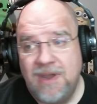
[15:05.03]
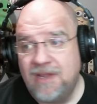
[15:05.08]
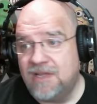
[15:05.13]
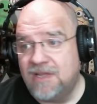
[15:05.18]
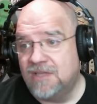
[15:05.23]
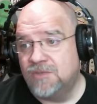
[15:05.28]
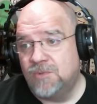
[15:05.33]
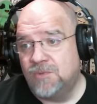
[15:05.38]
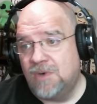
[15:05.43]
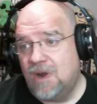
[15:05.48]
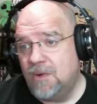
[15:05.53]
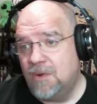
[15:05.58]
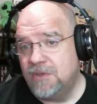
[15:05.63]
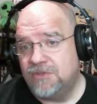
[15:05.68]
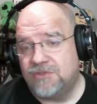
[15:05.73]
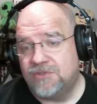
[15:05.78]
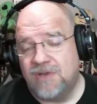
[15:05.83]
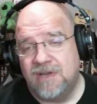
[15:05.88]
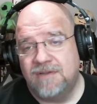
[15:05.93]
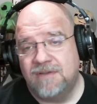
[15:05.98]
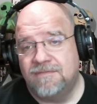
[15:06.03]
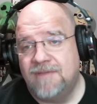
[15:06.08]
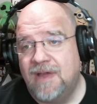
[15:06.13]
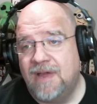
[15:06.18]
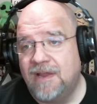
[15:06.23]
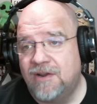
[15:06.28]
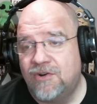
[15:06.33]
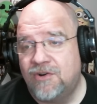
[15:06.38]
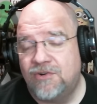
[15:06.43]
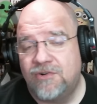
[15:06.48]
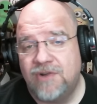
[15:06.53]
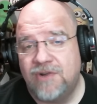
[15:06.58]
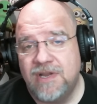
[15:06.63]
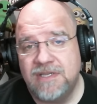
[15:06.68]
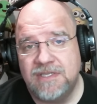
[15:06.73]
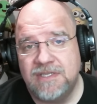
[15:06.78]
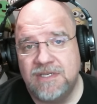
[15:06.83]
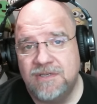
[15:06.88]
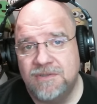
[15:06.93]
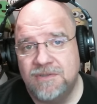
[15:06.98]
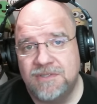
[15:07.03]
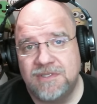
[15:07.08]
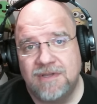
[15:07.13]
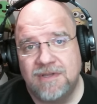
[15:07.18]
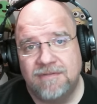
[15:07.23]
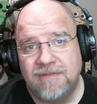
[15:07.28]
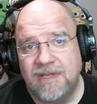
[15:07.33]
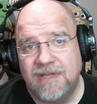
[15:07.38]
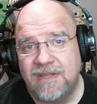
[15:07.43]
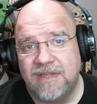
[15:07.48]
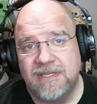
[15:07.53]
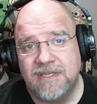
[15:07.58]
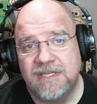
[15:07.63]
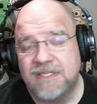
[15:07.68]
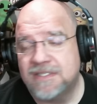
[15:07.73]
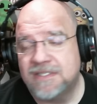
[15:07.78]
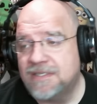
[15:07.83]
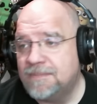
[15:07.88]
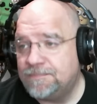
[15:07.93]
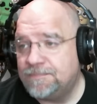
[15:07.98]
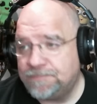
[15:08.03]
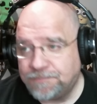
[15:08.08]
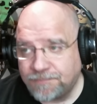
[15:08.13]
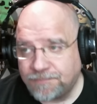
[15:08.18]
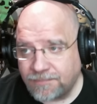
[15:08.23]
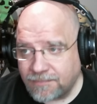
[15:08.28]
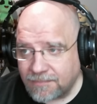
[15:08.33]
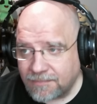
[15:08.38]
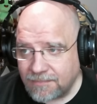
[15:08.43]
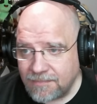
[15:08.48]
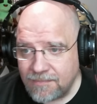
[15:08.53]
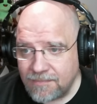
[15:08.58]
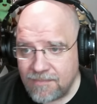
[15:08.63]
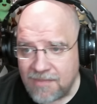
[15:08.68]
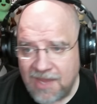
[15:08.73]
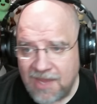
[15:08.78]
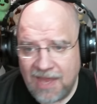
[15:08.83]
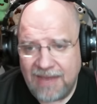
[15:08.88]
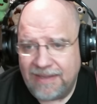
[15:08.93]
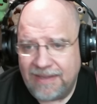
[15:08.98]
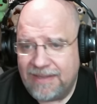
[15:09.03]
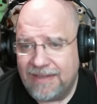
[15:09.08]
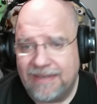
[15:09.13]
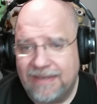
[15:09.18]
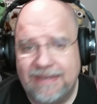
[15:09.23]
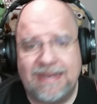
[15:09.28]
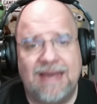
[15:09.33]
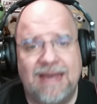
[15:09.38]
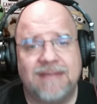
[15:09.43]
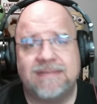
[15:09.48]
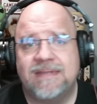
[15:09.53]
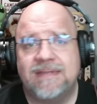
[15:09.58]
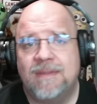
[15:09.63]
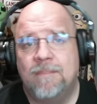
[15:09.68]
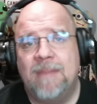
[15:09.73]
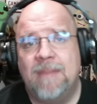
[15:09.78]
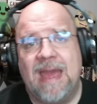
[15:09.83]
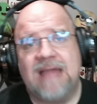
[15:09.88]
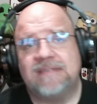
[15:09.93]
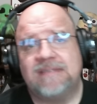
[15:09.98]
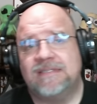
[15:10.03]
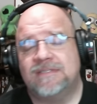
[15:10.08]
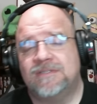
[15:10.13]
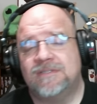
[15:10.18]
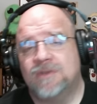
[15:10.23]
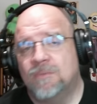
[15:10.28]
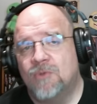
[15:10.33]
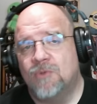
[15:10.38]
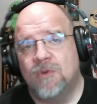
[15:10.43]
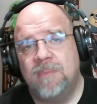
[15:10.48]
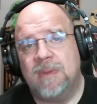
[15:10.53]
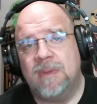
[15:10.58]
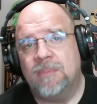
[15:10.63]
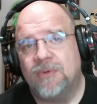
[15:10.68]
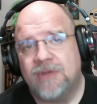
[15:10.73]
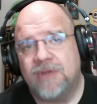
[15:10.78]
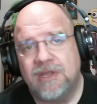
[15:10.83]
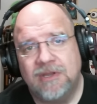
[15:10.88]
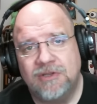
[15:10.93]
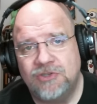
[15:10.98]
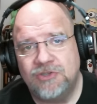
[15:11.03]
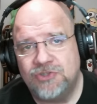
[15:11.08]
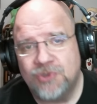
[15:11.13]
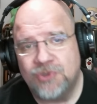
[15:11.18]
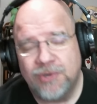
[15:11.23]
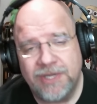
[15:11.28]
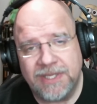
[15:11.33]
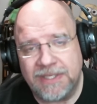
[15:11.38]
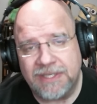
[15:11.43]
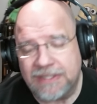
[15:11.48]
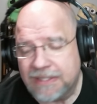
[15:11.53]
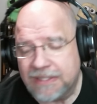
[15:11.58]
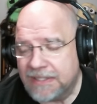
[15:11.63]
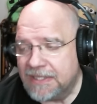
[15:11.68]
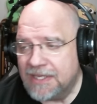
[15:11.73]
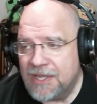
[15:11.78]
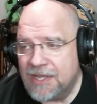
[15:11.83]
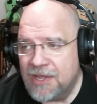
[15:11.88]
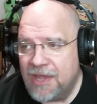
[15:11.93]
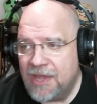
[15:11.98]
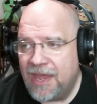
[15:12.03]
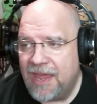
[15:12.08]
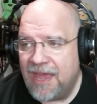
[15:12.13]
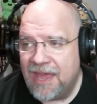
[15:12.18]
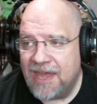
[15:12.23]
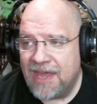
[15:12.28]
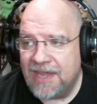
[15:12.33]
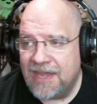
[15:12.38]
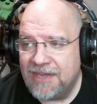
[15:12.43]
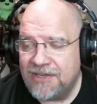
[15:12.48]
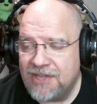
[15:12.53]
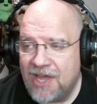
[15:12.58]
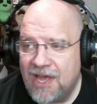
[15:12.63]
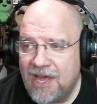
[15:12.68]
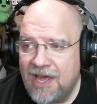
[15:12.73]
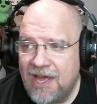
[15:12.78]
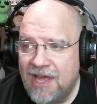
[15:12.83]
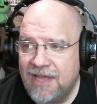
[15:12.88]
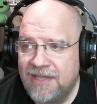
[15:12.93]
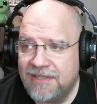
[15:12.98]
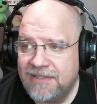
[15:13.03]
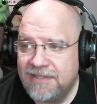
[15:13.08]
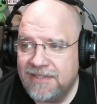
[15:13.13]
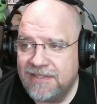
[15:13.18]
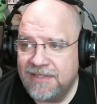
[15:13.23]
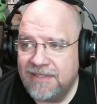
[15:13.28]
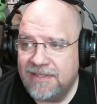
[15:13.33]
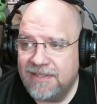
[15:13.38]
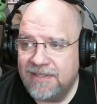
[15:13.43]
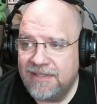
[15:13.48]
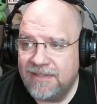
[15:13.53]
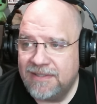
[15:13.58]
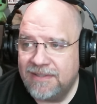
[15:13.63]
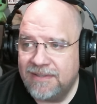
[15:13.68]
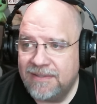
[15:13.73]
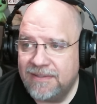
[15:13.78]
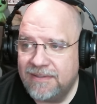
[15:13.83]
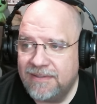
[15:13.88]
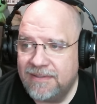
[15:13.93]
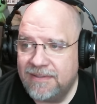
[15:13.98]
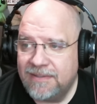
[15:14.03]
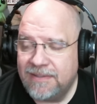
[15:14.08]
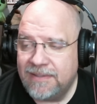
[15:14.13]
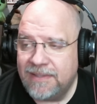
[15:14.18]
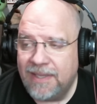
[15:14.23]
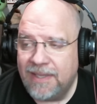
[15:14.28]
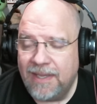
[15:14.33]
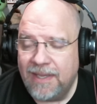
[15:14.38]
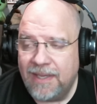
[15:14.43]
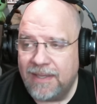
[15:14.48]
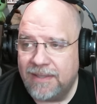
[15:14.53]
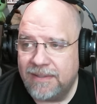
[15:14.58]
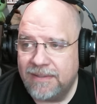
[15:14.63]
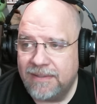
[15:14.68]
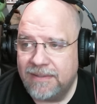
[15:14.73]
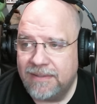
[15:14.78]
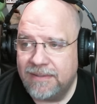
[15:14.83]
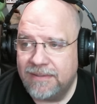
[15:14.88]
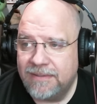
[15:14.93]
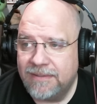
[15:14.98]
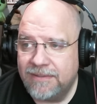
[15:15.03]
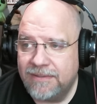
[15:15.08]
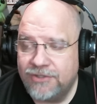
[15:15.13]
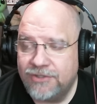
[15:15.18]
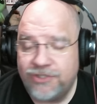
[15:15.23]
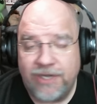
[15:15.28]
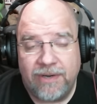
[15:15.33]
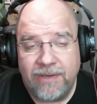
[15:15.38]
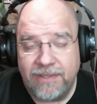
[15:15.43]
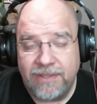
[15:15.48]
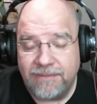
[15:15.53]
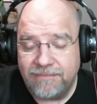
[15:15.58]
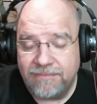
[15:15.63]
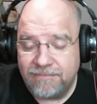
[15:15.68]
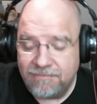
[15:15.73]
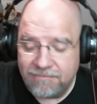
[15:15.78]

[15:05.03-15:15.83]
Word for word: because we're always trying to find crazy new stuff like this and get it out to the masses so more people can enjoy it. And uh, yeah, share it